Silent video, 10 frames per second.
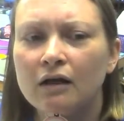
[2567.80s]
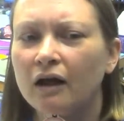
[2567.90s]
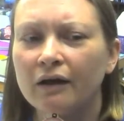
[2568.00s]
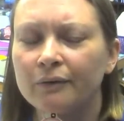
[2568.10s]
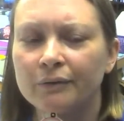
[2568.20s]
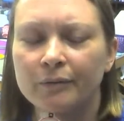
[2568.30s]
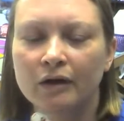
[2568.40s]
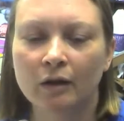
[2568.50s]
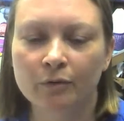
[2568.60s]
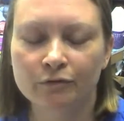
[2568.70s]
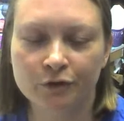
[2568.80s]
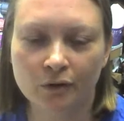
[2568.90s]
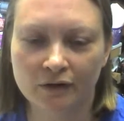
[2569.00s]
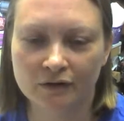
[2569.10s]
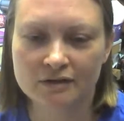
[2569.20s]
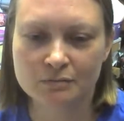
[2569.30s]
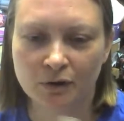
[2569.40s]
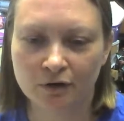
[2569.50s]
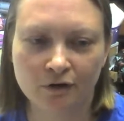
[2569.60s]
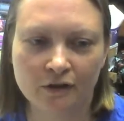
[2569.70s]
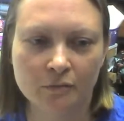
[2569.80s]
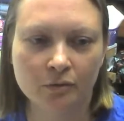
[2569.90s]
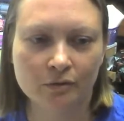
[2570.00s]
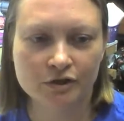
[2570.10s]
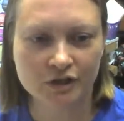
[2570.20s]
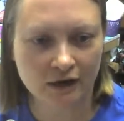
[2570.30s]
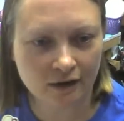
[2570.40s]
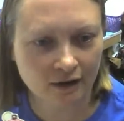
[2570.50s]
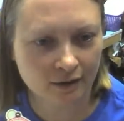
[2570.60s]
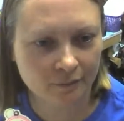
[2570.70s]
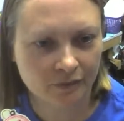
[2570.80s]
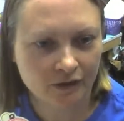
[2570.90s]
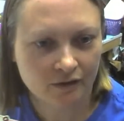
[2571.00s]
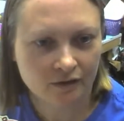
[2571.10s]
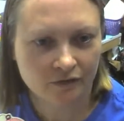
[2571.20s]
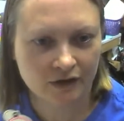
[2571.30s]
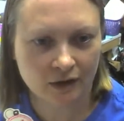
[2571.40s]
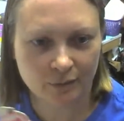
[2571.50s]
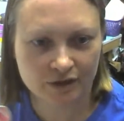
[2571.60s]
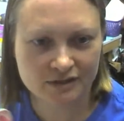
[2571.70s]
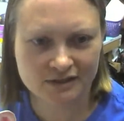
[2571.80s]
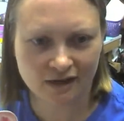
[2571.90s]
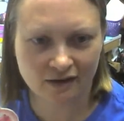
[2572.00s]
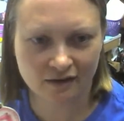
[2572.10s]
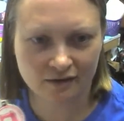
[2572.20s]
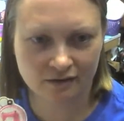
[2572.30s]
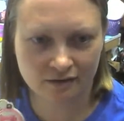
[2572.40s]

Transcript: I don't know. There were a couple. If you go on, it's parkerontheporch.com. They come in a set,